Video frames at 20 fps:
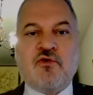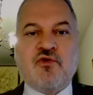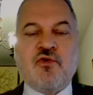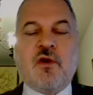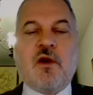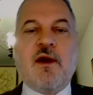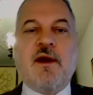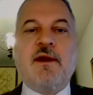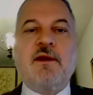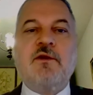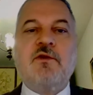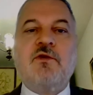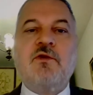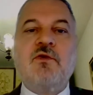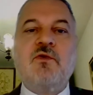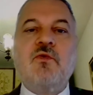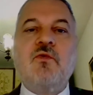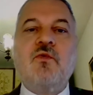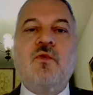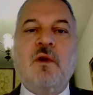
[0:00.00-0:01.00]
trying
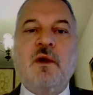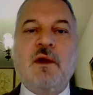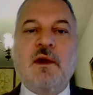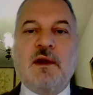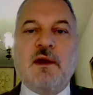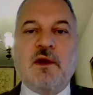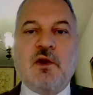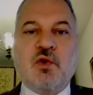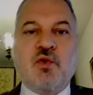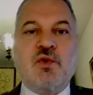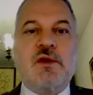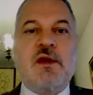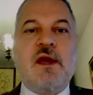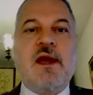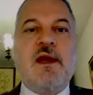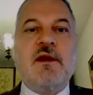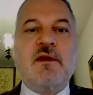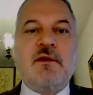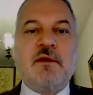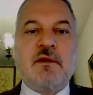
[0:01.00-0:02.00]
to
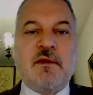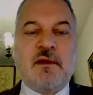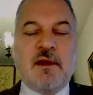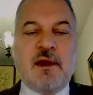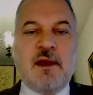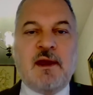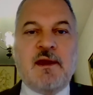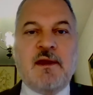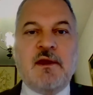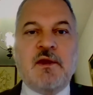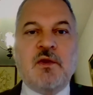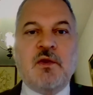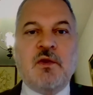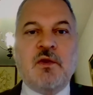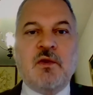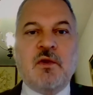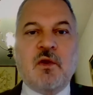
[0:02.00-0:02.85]
create a